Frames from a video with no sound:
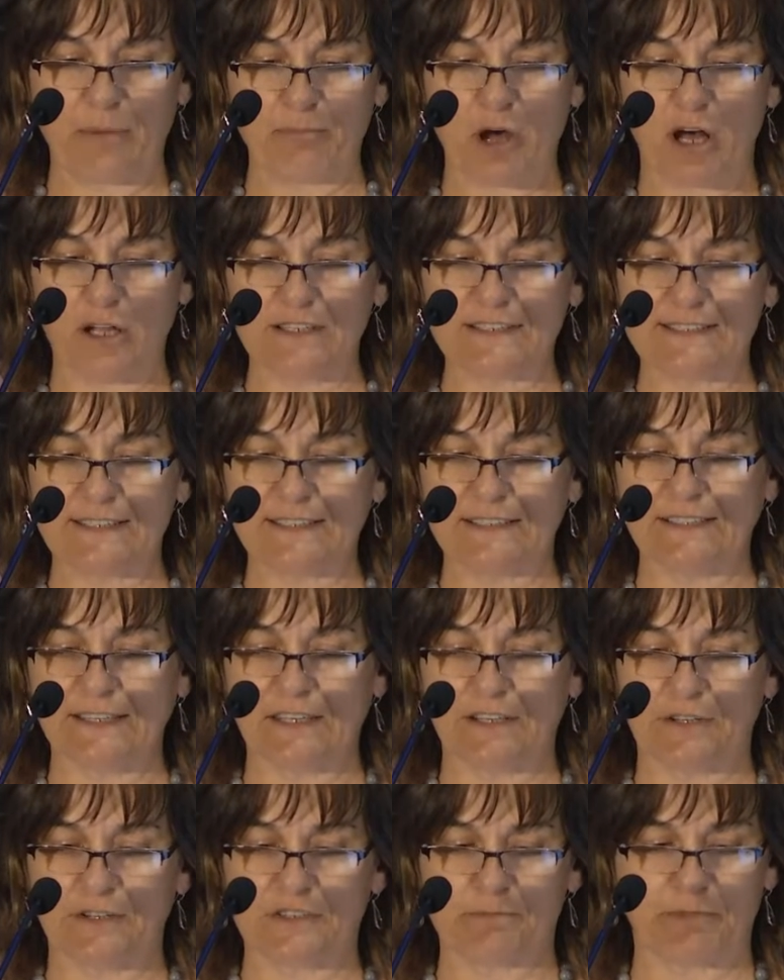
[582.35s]
policy
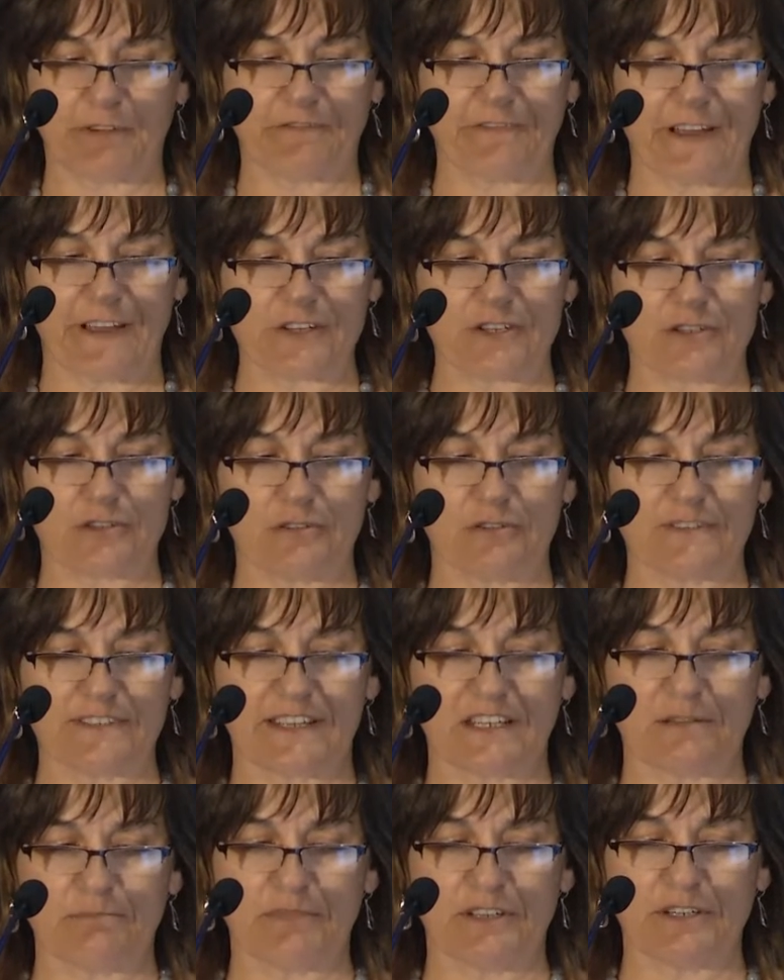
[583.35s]
leaders, professionals,
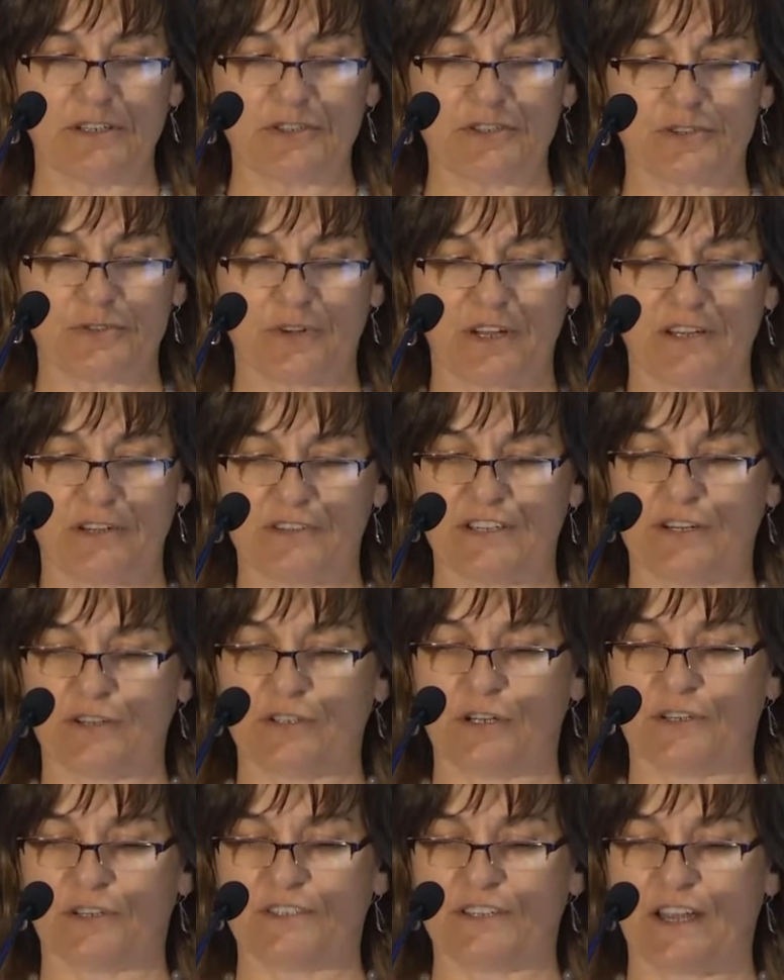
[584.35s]
and administrators
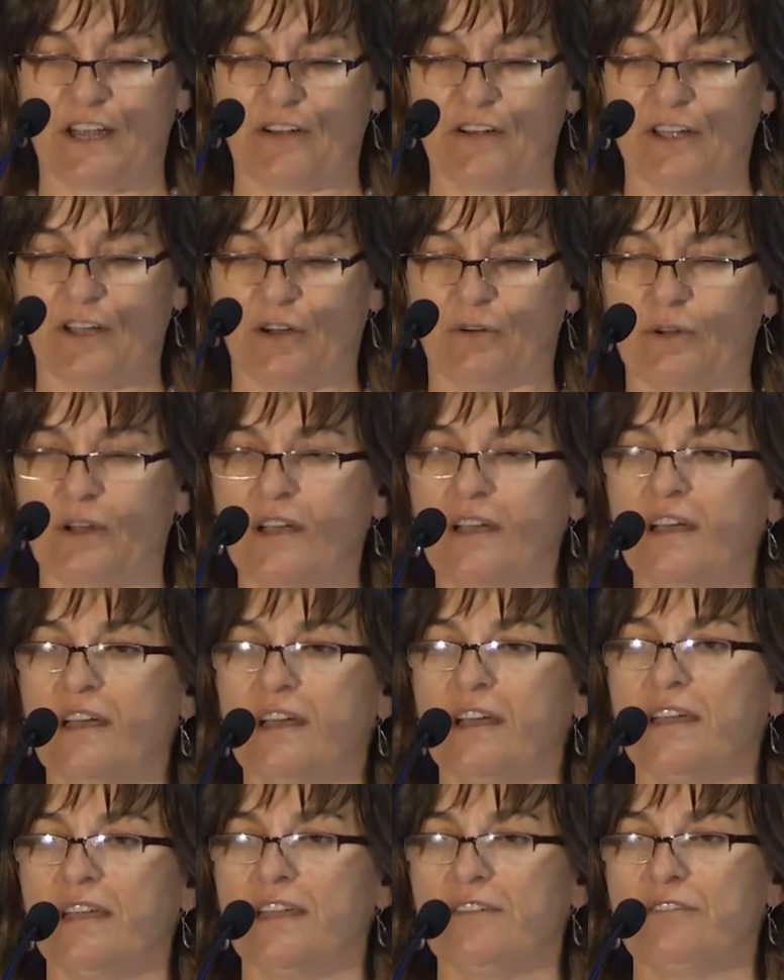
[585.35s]
here in Ontario,
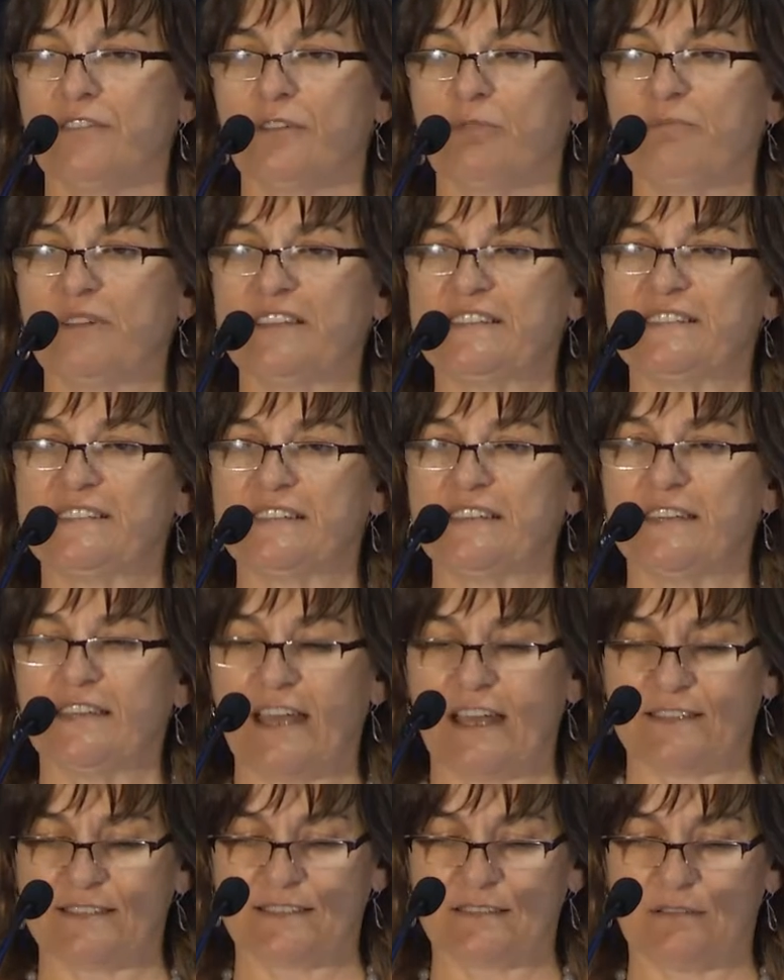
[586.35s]
even though
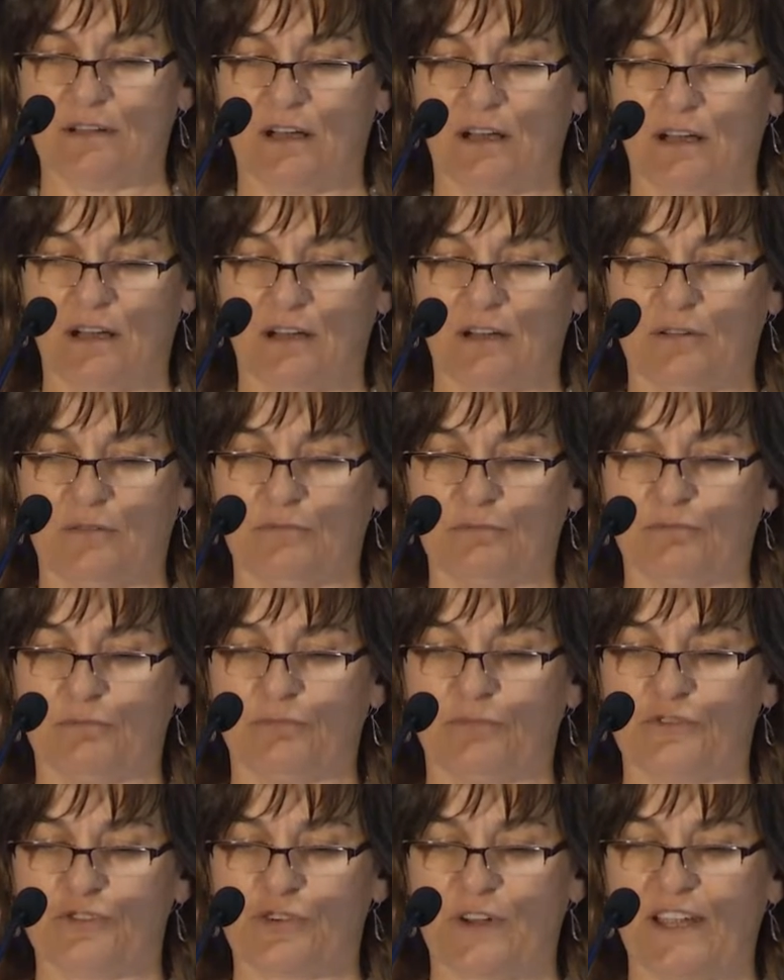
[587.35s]
BC has
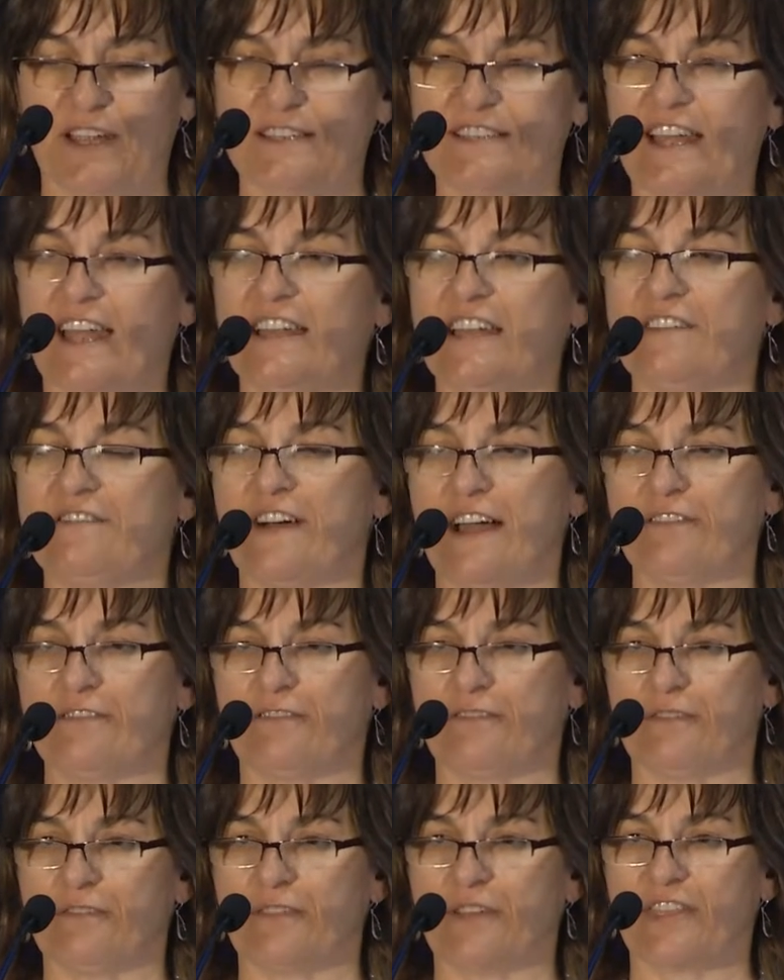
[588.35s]
trained
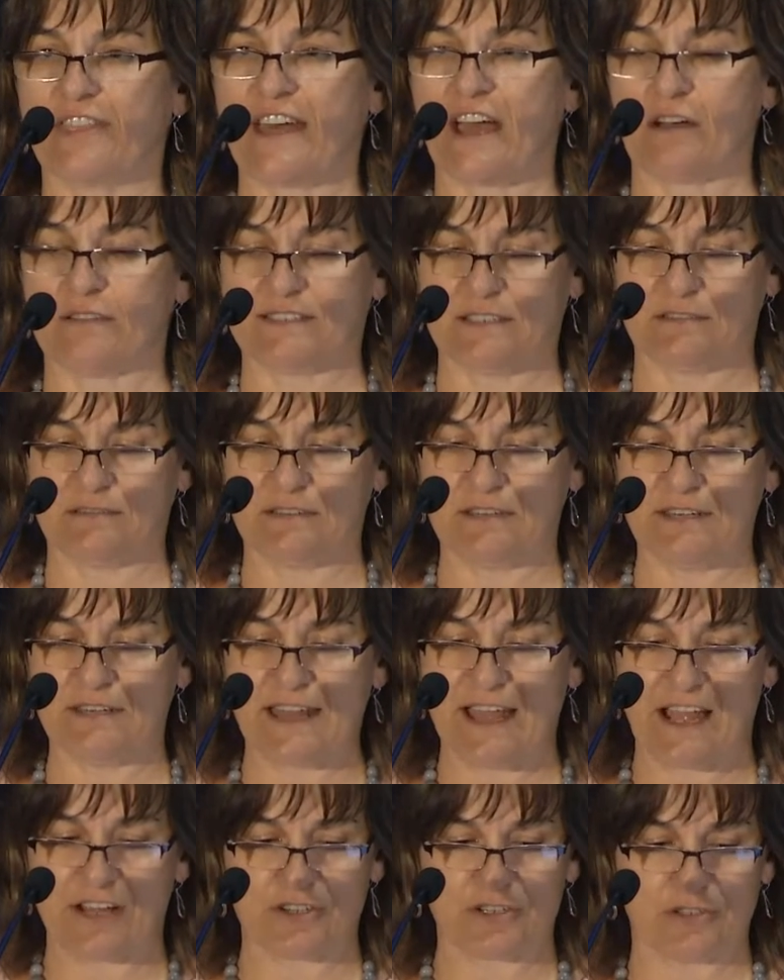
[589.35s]
85,000
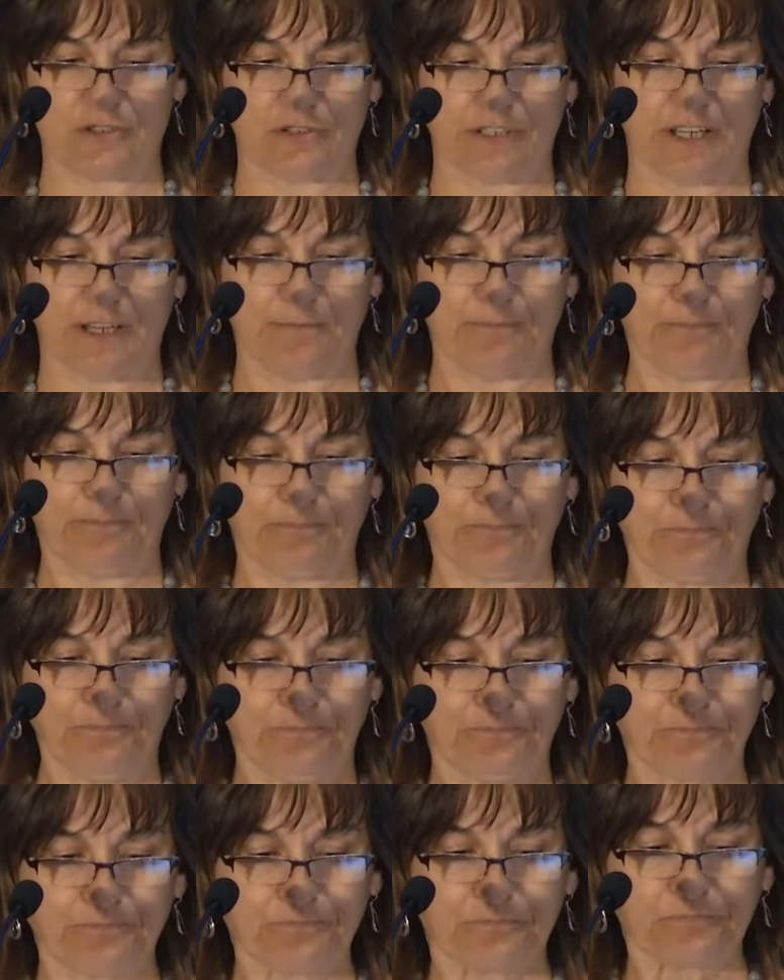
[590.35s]
nationally
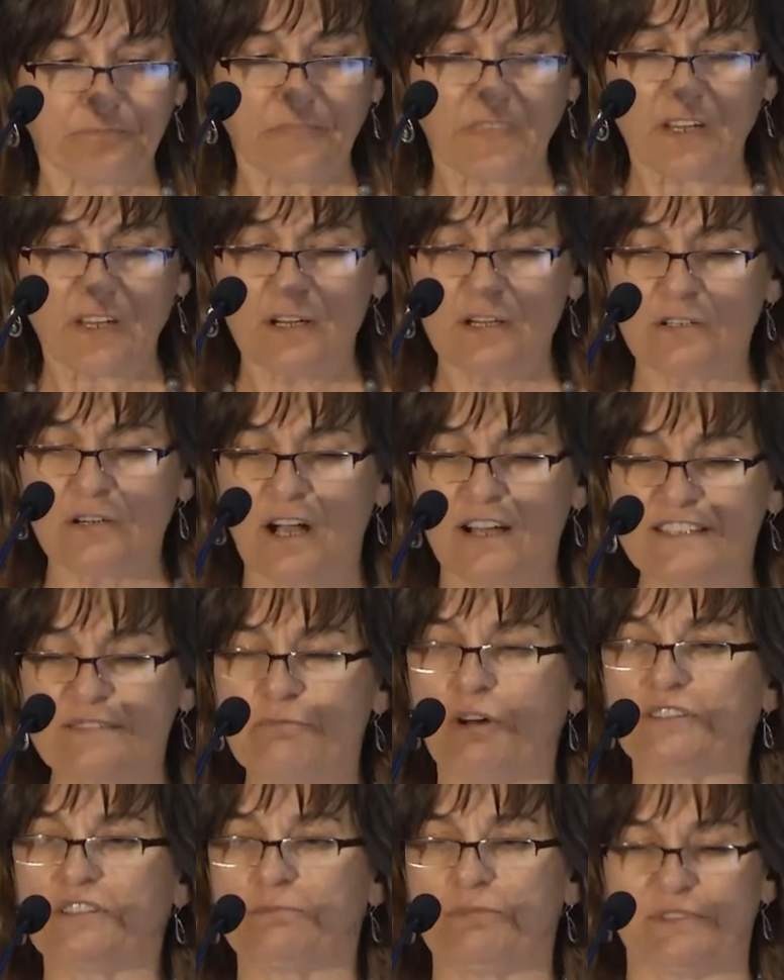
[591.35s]
across
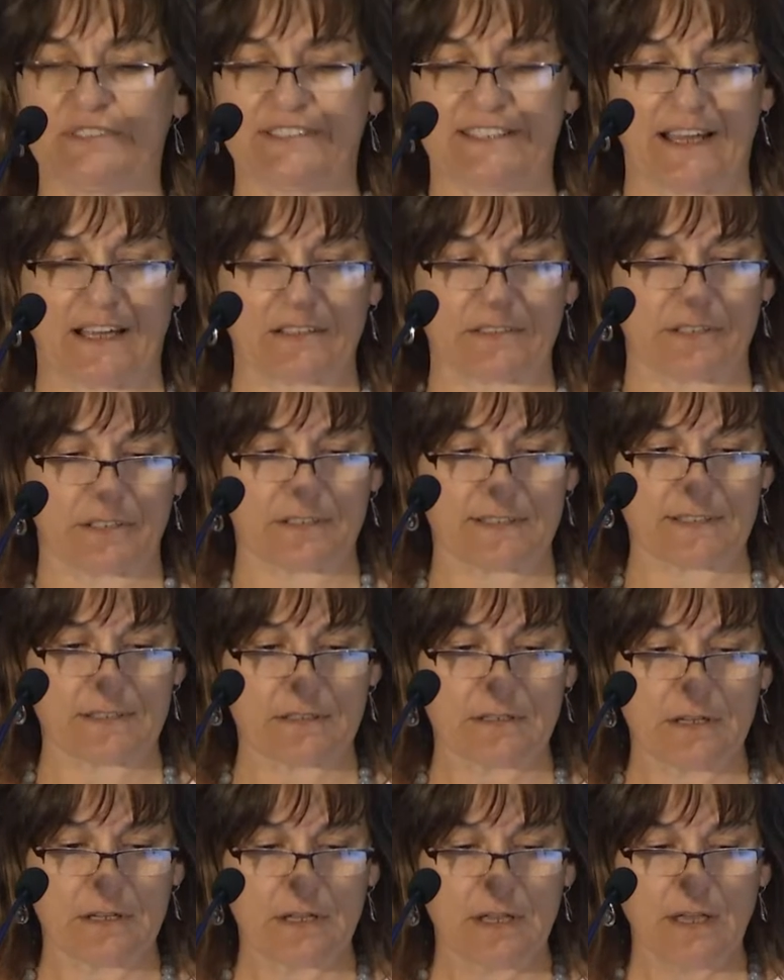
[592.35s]
multiple
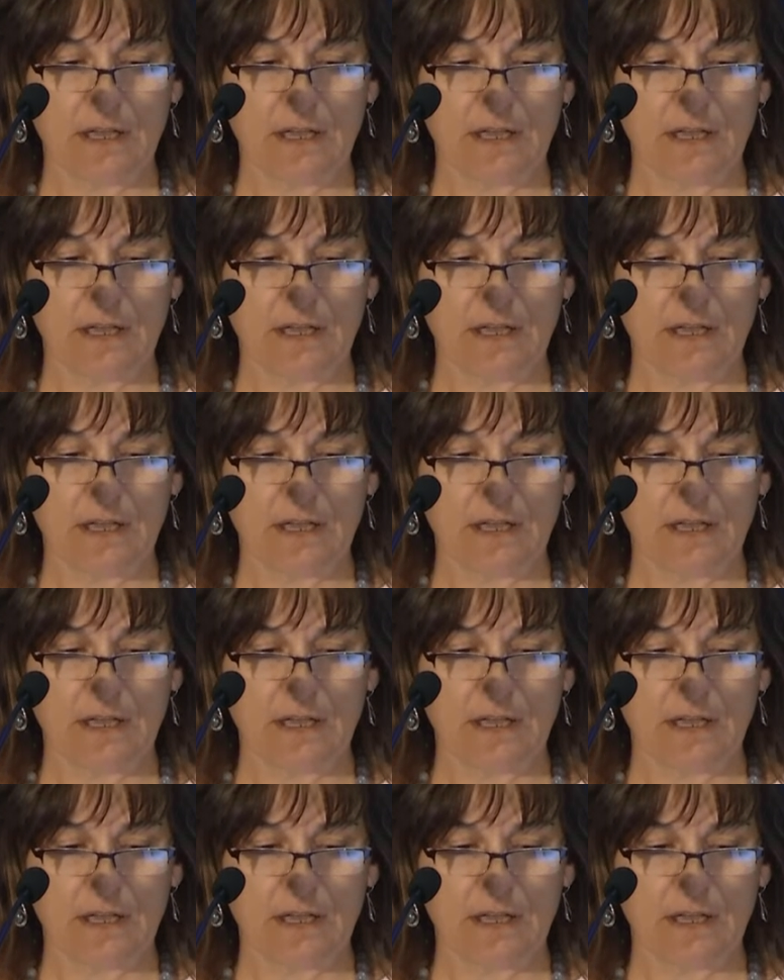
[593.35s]
sectors.